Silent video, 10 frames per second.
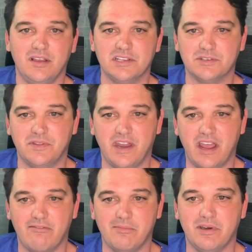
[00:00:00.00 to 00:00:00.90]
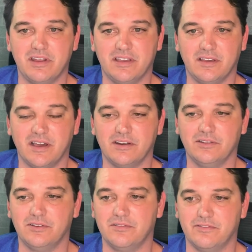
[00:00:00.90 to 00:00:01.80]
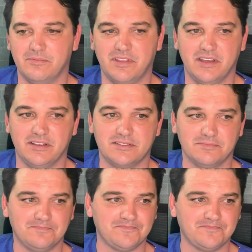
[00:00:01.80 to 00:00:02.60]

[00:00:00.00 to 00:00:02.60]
So then everybody can kind of learn from things.